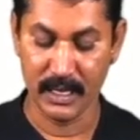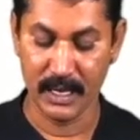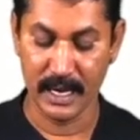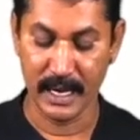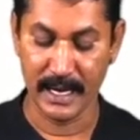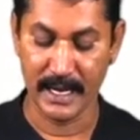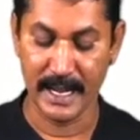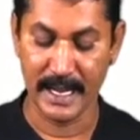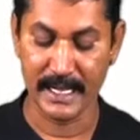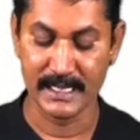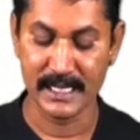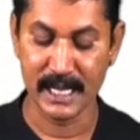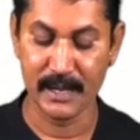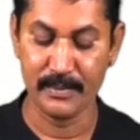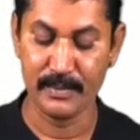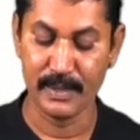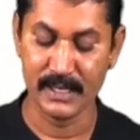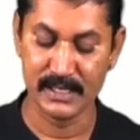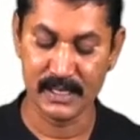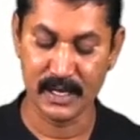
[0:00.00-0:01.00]
And
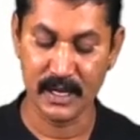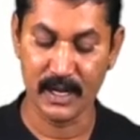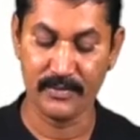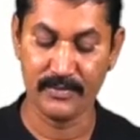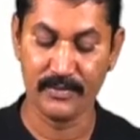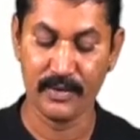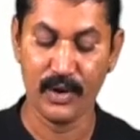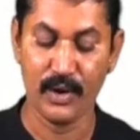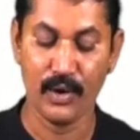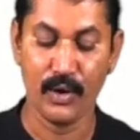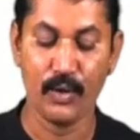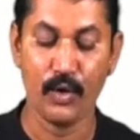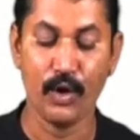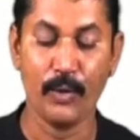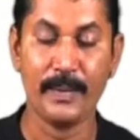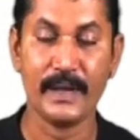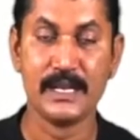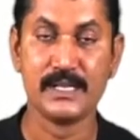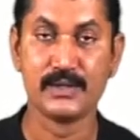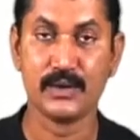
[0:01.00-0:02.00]
examples of
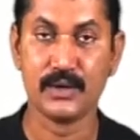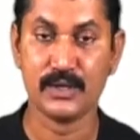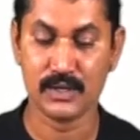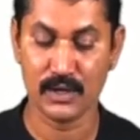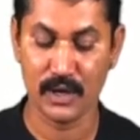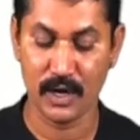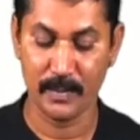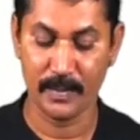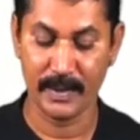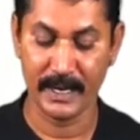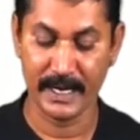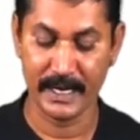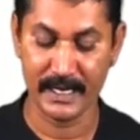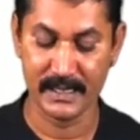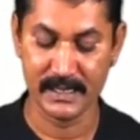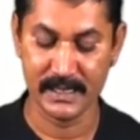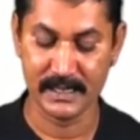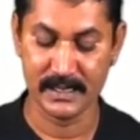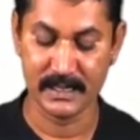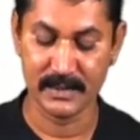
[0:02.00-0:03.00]
open source operating
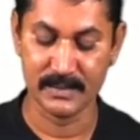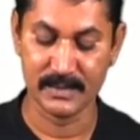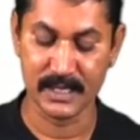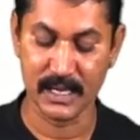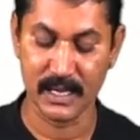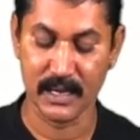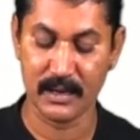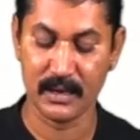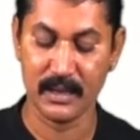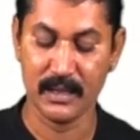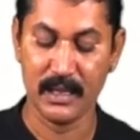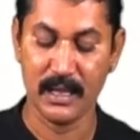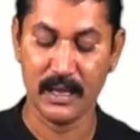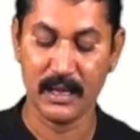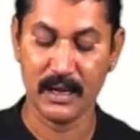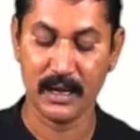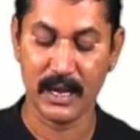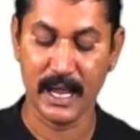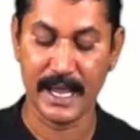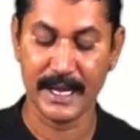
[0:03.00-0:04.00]
systems are
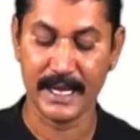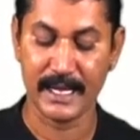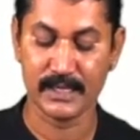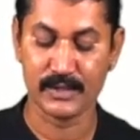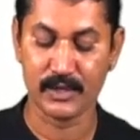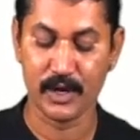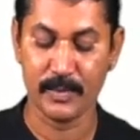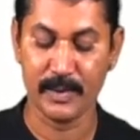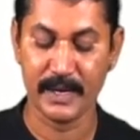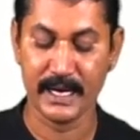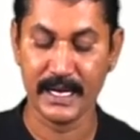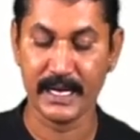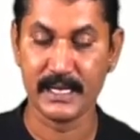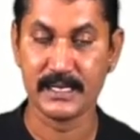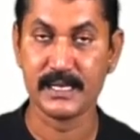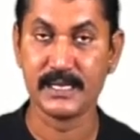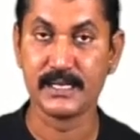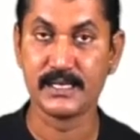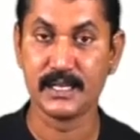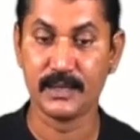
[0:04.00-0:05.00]
Linux operating
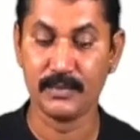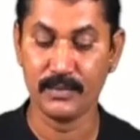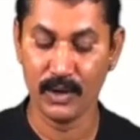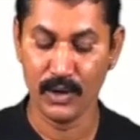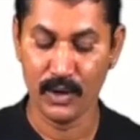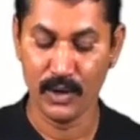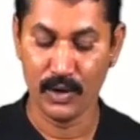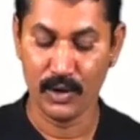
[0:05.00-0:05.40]
system,